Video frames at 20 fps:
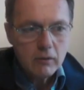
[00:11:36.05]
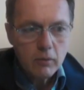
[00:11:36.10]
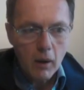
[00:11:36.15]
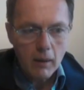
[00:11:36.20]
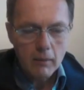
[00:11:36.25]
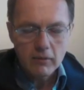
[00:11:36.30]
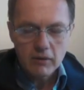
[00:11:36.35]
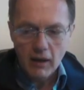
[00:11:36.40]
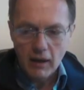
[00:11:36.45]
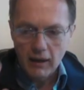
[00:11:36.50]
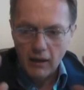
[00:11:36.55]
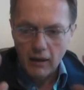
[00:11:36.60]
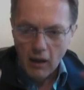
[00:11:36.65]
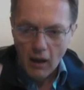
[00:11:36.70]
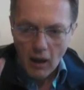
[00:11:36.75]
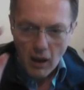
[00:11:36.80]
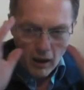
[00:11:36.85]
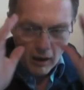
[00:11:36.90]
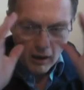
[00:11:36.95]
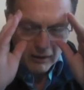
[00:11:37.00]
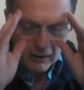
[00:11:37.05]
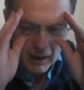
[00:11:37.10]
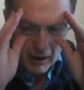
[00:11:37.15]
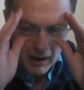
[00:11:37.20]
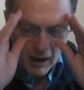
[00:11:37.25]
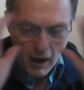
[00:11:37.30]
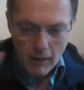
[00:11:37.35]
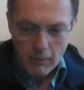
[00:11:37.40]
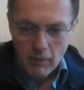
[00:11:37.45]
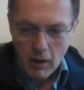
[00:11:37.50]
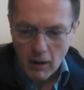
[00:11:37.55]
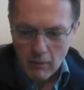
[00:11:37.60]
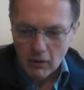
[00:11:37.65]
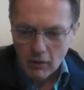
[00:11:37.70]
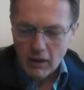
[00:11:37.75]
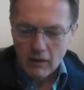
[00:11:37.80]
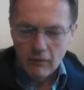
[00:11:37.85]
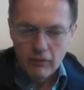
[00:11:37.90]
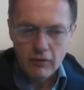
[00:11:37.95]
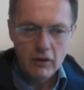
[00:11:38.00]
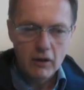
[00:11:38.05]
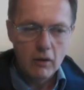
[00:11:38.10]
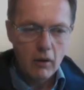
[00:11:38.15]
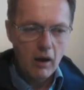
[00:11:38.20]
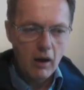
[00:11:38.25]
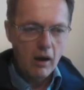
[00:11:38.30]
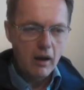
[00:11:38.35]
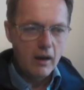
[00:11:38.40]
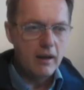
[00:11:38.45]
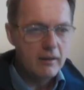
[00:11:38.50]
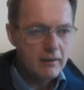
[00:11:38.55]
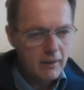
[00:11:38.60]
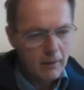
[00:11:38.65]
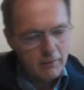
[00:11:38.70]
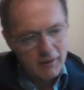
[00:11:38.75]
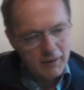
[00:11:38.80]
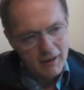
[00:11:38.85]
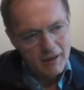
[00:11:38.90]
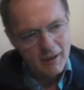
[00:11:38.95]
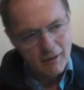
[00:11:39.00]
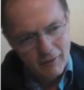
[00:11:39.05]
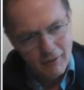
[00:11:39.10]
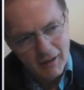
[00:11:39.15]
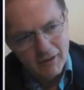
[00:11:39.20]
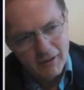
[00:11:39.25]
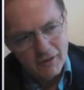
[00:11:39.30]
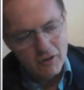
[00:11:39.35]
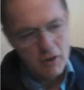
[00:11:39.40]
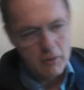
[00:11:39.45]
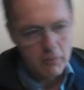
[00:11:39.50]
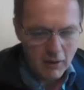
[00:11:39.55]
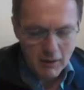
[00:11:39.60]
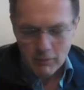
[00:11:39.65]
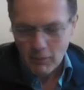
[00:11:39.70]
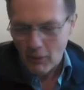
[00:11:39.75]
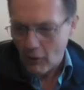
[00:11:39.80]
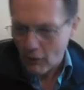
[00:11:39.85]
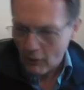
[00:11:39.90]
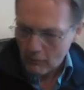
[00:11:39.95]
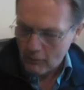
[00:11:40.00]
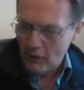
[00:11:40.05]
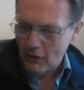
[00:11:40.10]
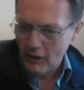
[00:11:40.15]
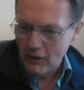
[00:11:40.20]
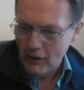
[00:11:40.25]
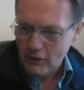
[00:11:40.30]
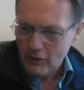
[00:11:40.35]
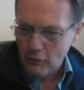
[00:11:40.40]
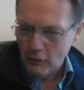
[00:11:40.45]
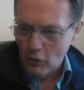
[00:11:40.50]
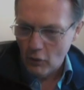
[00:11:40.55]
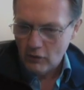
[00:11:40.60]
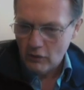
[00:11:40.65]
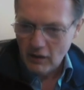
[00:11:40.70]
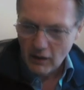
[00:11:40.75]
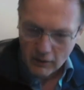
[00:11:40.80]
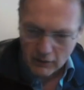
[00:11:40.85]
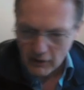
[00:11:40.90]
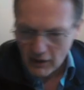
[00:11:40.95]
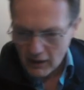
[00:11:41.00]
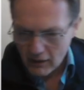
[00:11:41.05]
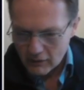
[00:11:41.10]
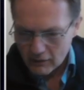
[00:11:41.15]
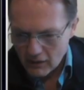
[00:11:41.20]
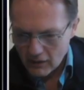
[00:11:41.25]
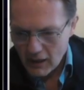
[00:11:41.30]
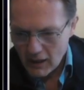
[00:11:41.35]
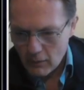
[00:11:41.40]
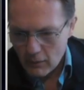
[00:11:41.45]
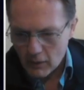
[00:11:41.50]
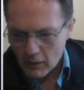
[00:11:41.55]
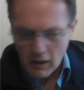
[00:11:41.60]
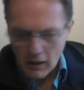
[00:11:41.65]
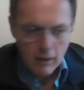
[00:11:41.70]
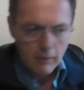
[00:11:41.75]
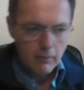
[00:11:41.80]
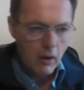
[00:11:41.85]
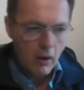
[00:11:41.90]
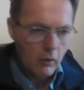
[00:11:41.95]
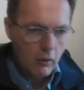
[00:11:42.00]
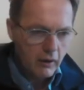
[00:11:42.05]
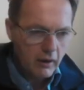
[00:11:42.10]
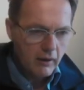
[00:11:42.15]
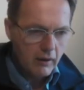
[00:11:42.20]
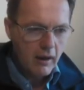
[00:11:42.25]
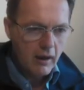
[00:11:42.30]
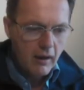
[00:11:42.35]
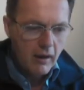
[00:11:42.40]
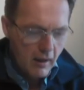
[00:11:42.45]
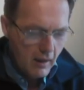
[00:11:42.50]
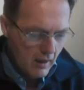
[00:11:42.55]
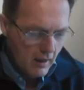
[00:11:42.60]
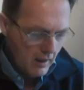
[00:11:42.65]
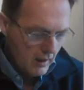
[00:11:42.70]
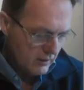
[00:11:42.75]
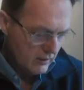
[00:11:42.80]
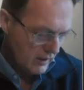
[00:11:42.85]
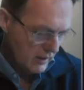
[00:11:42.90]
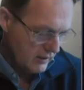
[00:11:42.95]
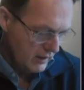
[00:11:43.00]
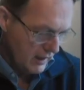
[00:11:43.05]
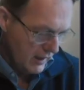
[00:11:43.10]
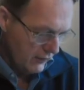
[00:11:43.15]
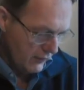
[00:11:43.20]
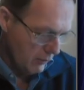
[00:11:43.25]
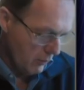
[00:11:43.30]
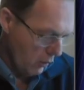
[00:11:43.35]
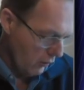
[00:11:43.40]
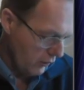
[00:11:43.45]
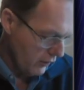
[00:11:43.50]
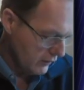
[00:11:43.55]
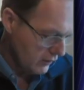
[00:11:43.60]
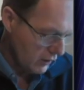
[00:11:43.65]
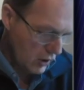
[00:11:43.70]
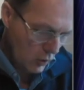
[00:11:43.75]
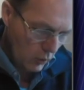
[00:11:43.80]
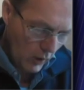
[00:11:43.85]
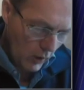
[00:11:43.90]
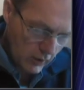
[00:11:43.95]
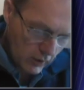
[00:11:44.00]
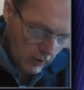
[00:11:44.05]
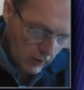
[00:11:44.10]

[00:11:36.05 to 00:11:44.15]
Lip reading: why I'm saying, okay, I'm looking for new highs. I'm getting really stupidly bullish, 14,000. Here we go. I'm holding there. Jesse Livermore, there's a quote